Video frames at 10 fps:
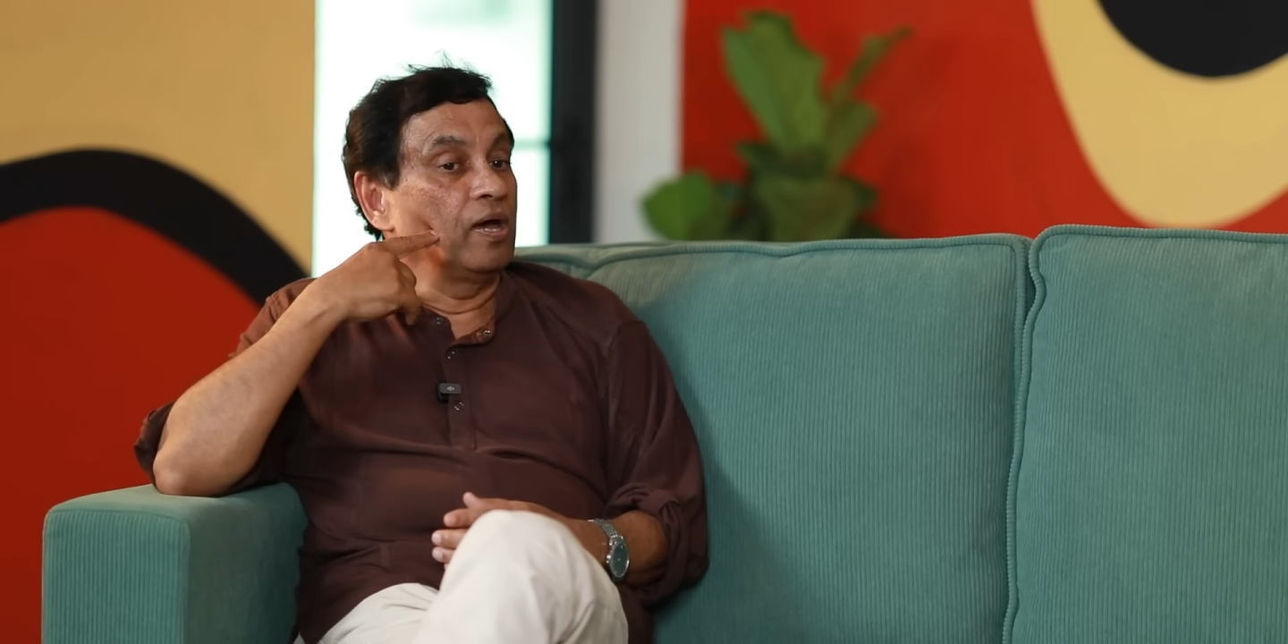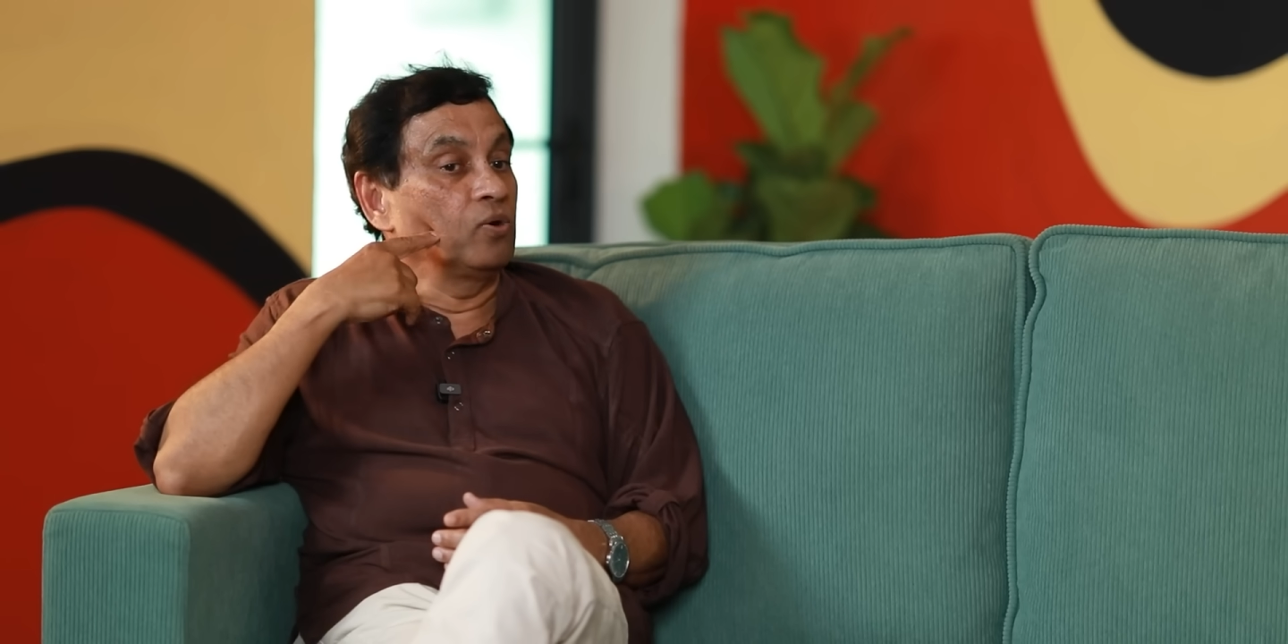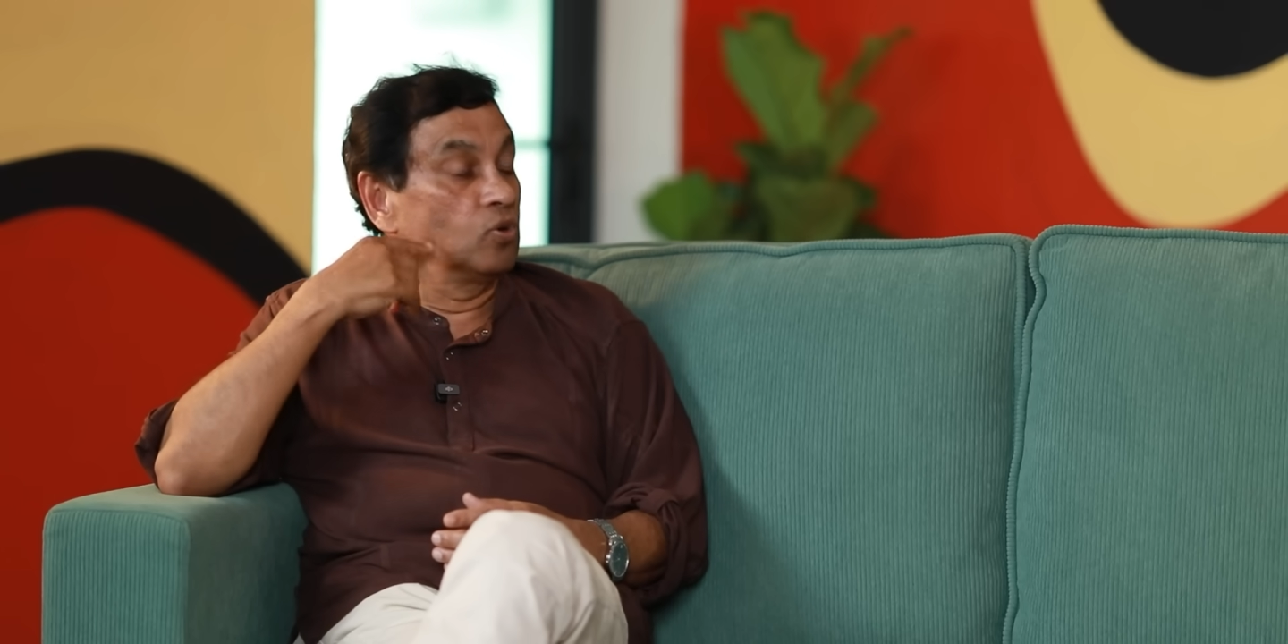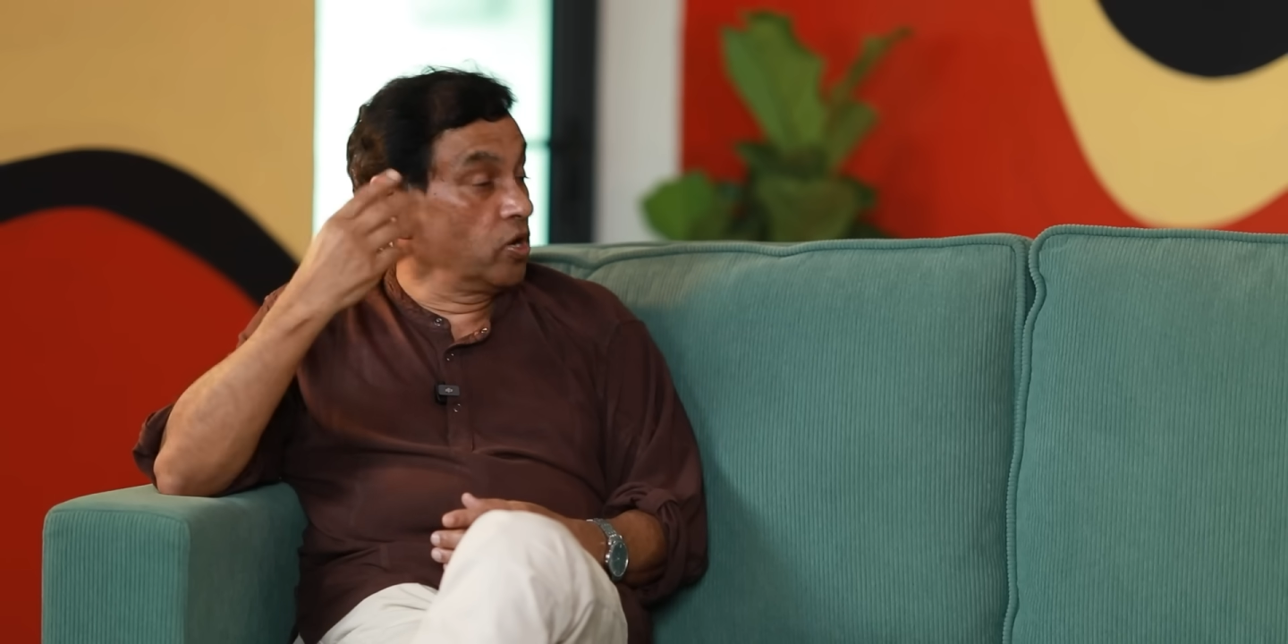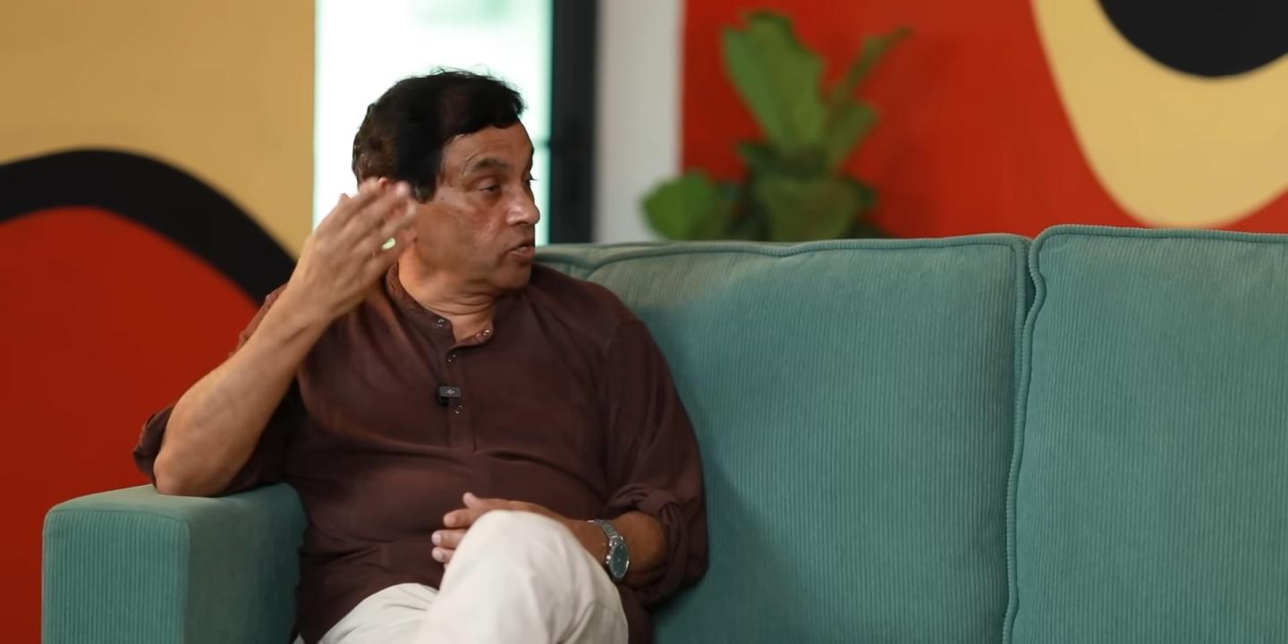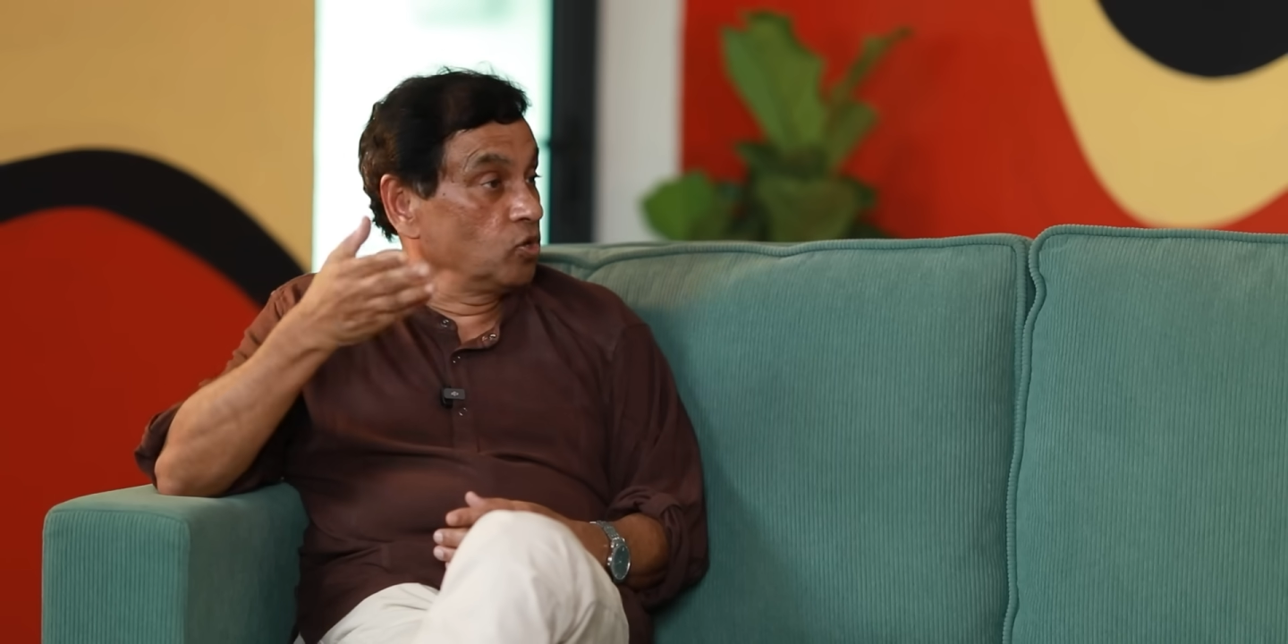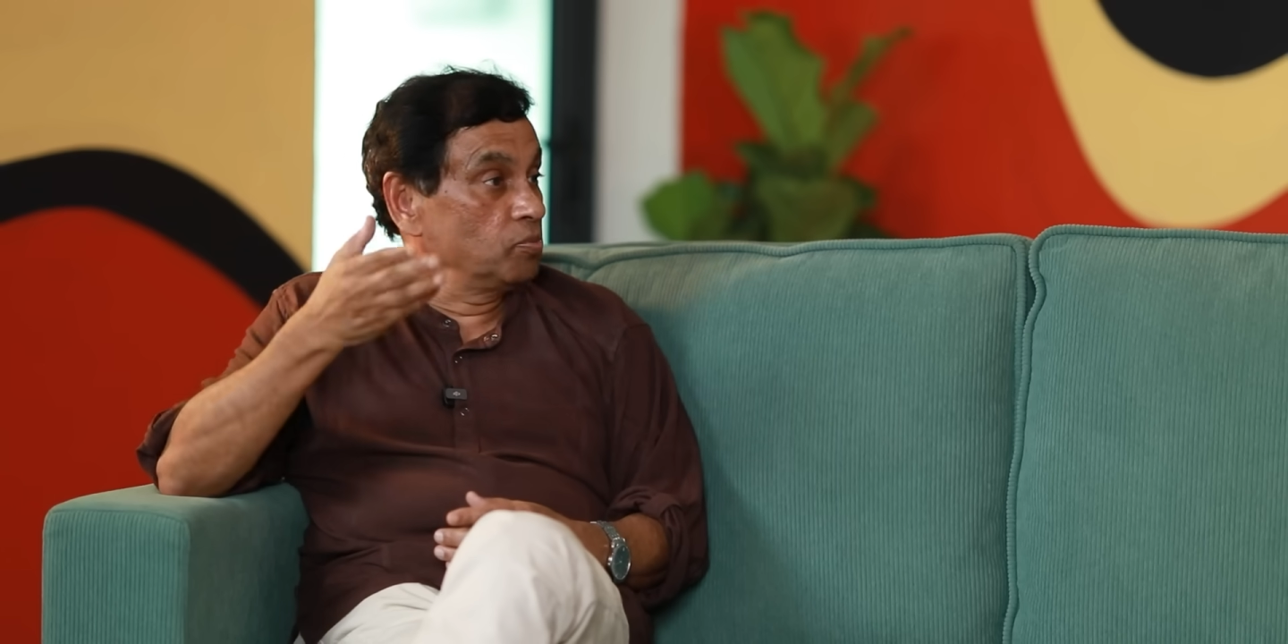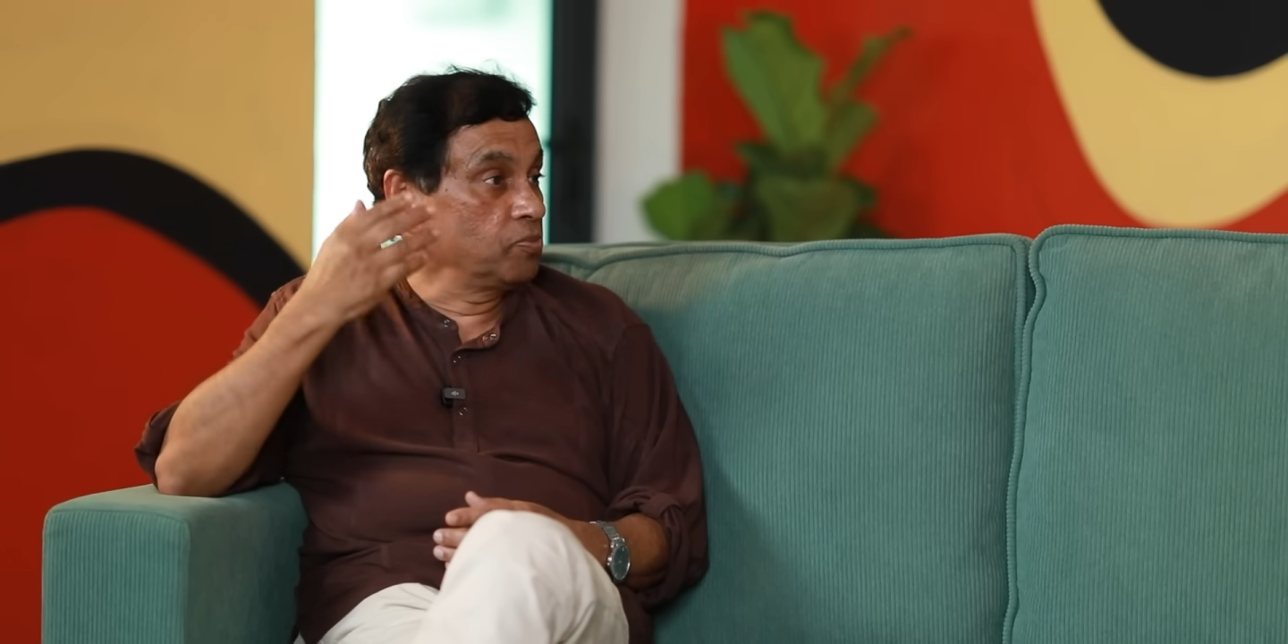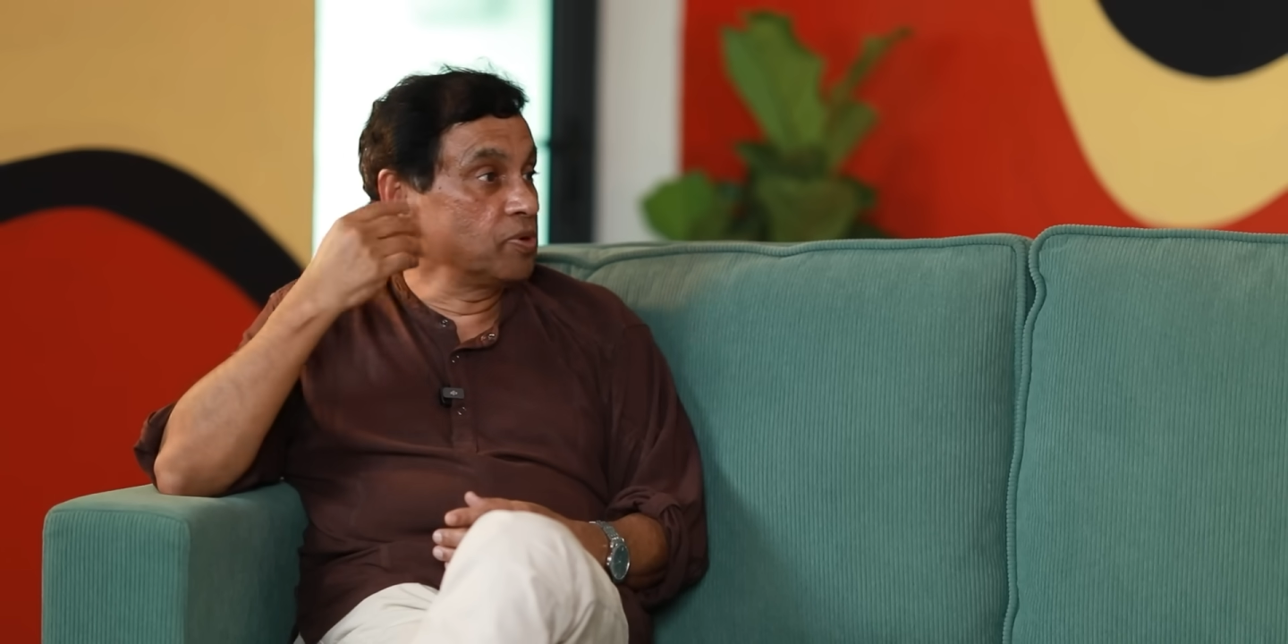who got a Nobel